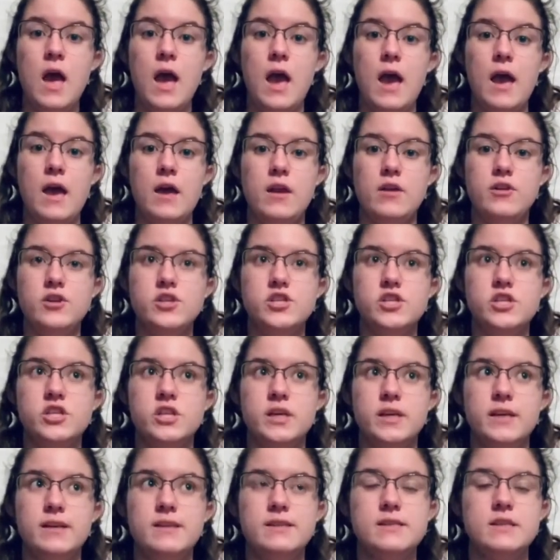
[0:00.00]
and
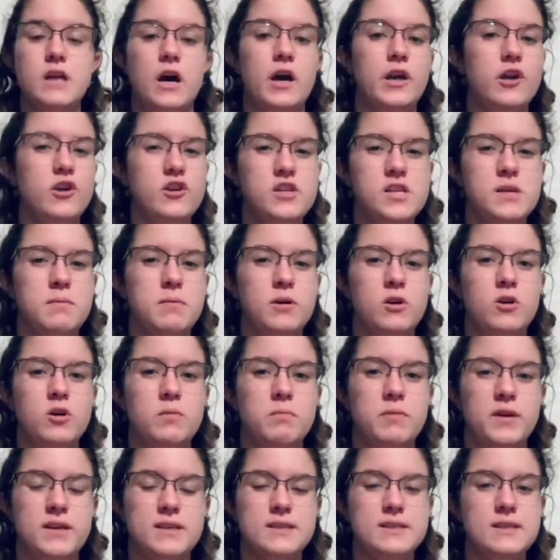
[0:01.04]
she is not your typical
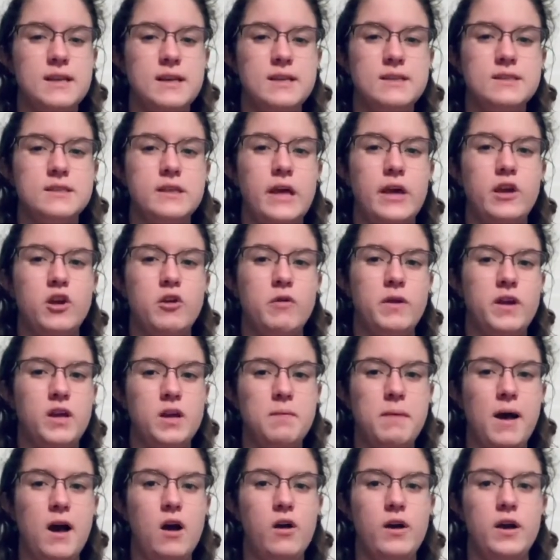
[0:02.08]
princess that you read
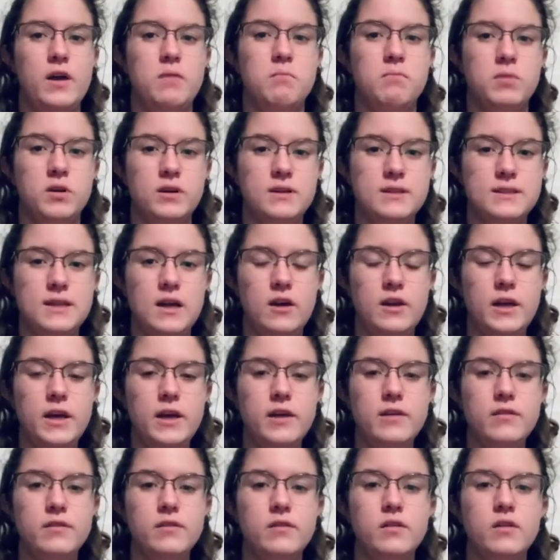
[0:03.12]
about in books
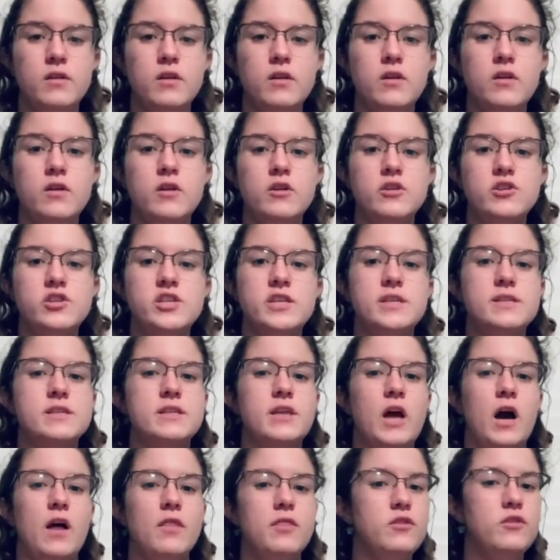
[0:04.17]
nowadays. She's
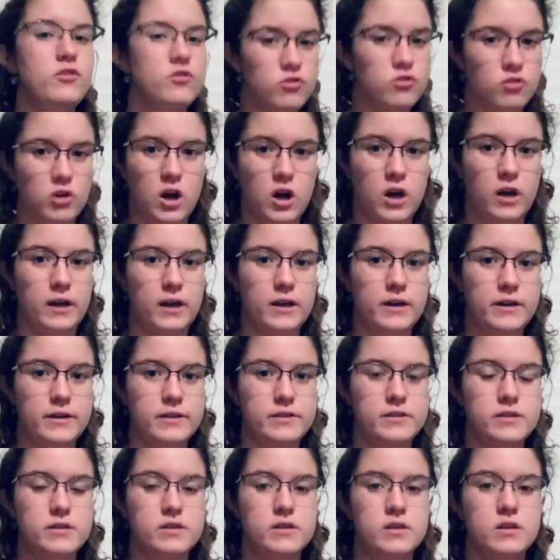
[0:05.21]
not the
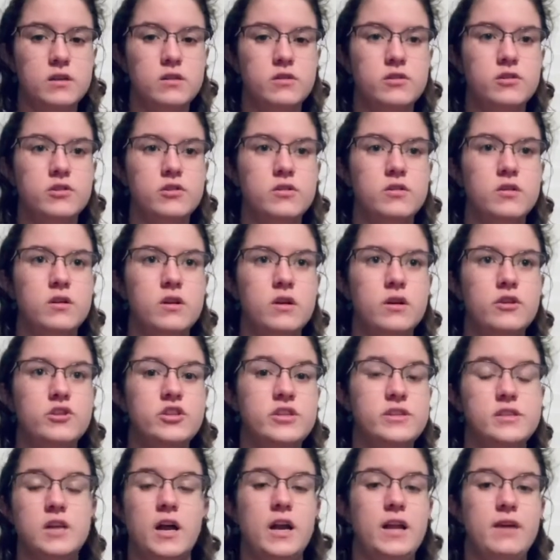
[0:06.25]
strongest,
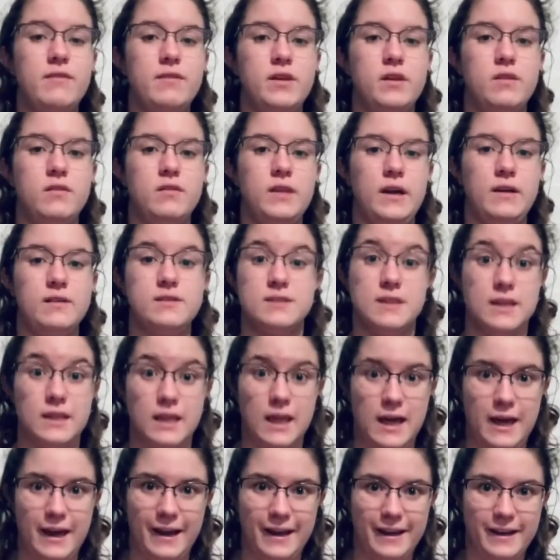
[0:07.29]
she's not even next in
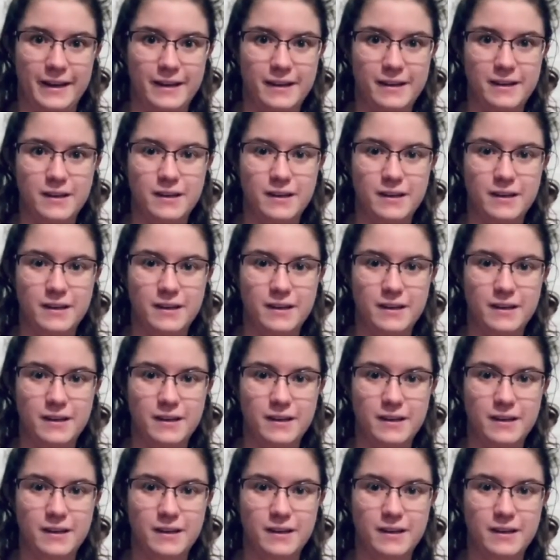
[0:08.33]
line,